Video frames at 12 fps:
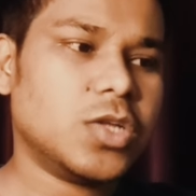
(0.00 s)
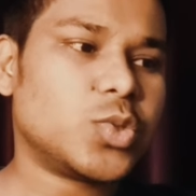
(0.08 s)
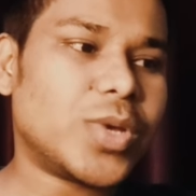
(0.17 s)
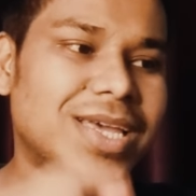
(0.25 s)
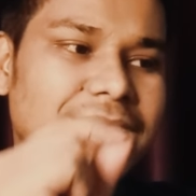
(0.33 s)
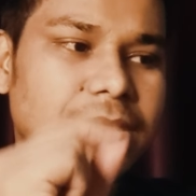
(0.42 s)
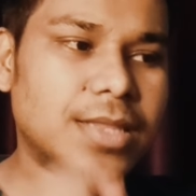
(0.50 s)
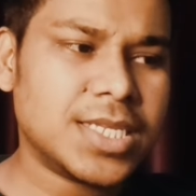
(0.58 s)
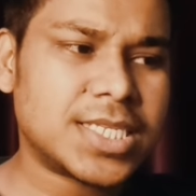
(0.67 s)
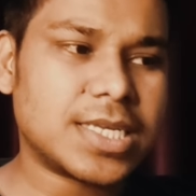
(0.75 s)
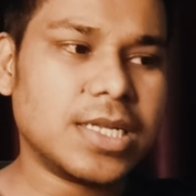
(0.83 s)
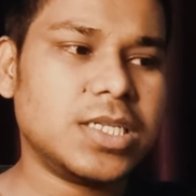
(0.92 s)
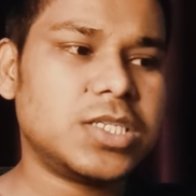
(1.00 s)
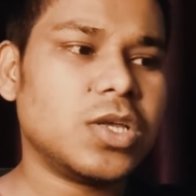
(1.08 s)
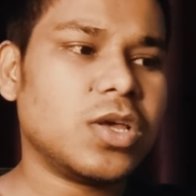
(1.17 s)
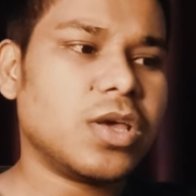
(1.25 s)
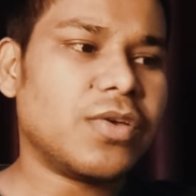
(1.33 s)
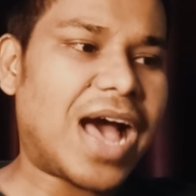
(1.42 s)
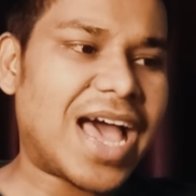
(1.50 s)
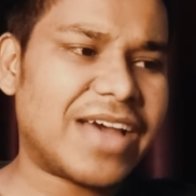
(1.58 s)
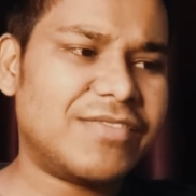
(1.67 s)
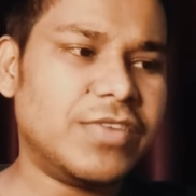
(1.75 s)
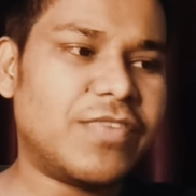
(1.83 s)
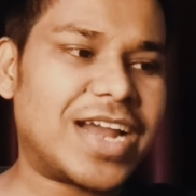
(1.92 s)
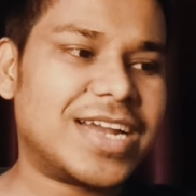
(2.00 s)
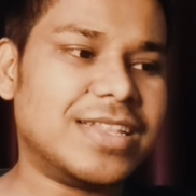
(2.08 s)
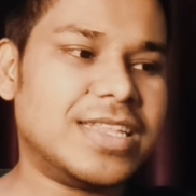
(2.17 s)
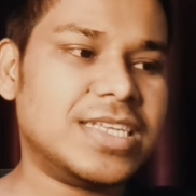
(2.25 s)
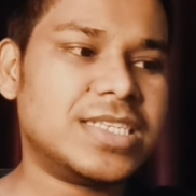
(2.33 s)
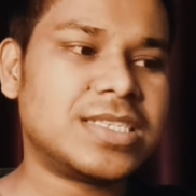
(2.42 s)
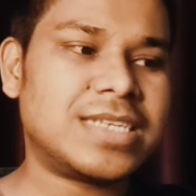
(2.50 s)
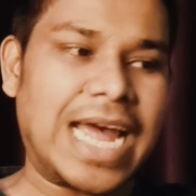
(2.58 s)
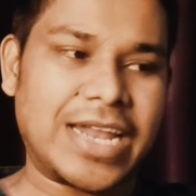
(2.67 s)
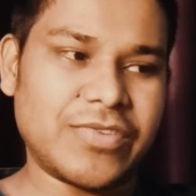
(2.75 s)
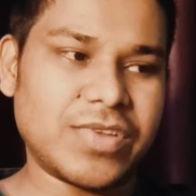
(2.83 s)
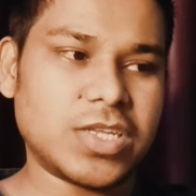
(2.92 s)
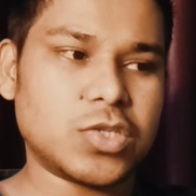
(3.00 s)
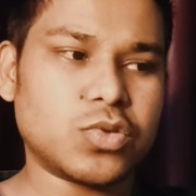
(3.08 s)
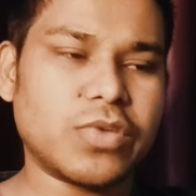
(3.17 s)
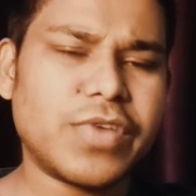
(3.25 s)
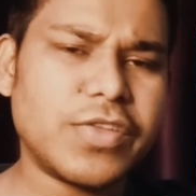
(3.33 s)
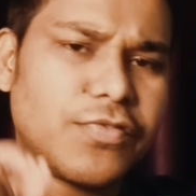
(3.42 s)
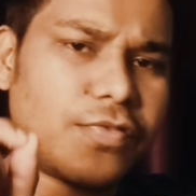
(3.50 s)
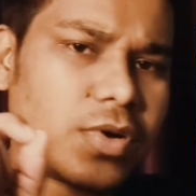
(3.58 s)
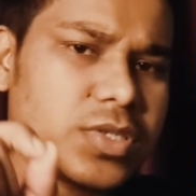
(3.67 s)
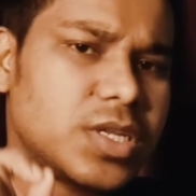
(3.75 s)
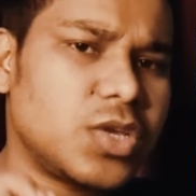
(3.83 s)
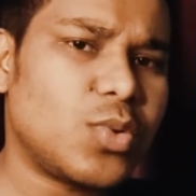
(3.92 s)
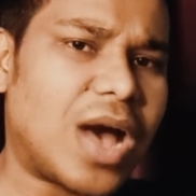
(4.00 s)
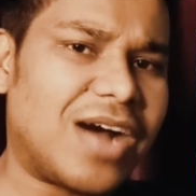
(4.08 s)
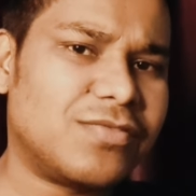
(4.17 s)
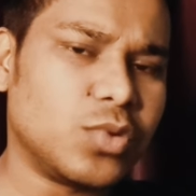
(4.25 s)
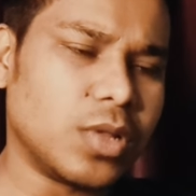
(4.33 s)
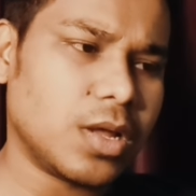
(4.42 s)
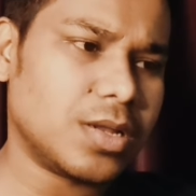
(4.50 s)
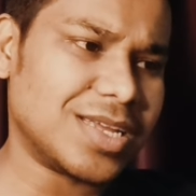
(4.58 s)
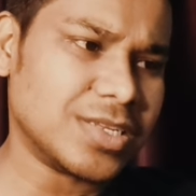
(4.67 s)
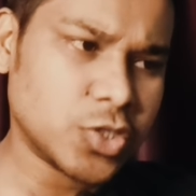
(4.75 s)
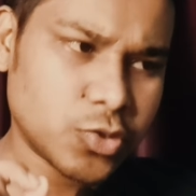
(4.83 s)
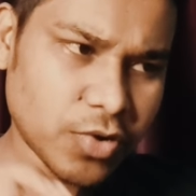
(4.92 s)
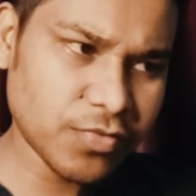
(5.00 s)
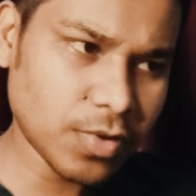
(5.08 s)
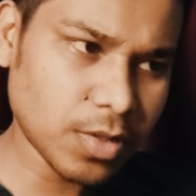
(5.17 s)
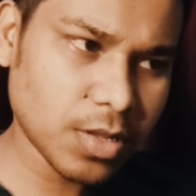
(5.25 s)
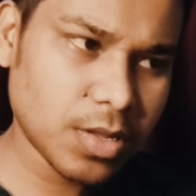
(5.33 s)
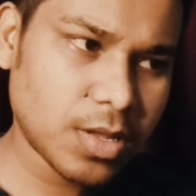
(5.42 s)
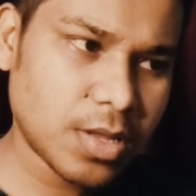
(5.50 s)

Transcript: So in this skills, I have divided these categories. So the very first thing you have to learn is Truffle.